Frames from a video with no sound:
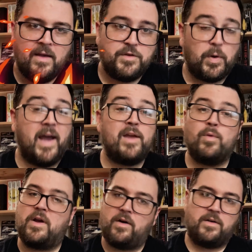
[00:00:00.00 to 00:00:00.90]
So I can
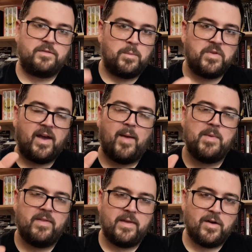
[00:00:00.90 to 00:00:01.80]
recall sometime
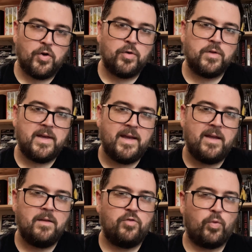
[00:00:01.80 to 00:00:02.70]
in the
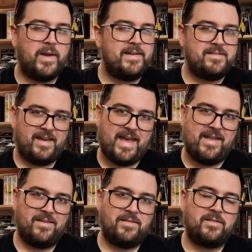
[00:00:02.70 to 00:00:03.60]
early
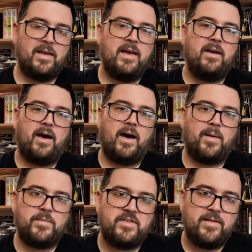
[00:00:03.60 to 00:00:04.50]
2010s,
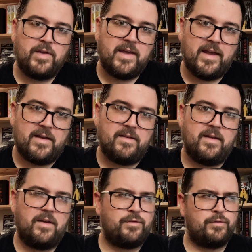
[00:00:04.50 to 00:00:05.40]
Stephen King did
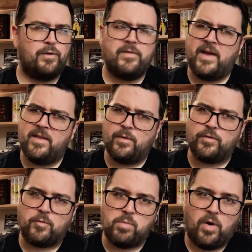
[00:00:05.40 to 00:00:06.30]
a survey. There was
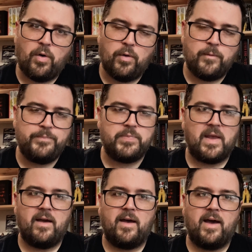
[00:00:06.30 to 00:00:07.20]
a poll.
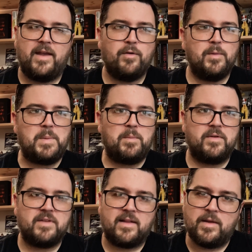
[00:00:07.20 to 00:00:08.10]
I don't remember
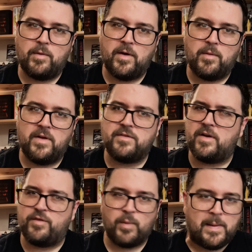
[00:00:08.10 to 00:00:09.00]
exactly where it was, on
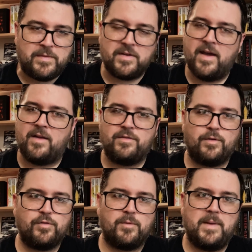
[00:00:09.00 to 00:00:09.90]
his website, on
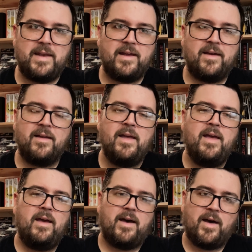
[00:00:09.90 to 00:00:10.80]
social media,
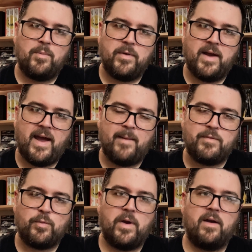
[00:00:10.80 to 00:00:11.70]

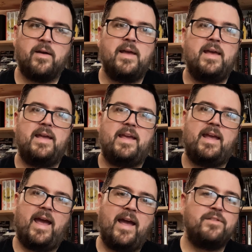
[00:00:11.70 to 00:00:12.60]
perhaps, where he
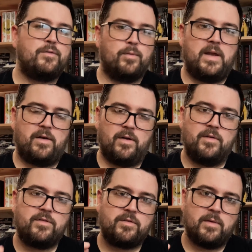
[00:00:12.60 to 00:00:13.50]
asked
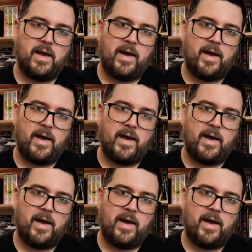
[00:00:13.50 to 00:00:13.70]
readers.